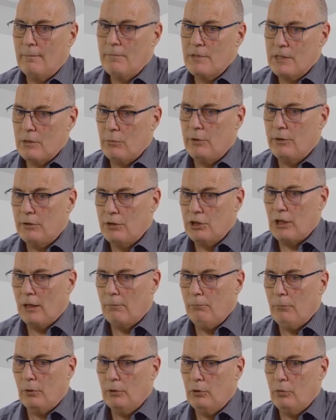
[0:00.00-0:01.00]
So we
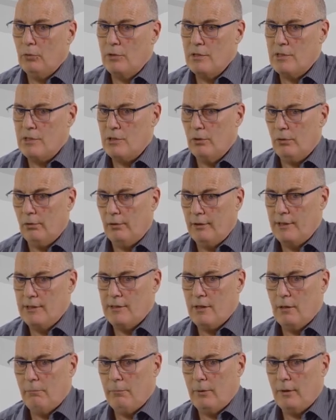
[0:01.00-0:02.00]
jump onto a circle.
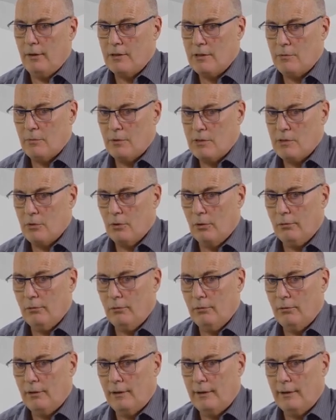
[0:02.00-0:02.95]
There's our power swing circle,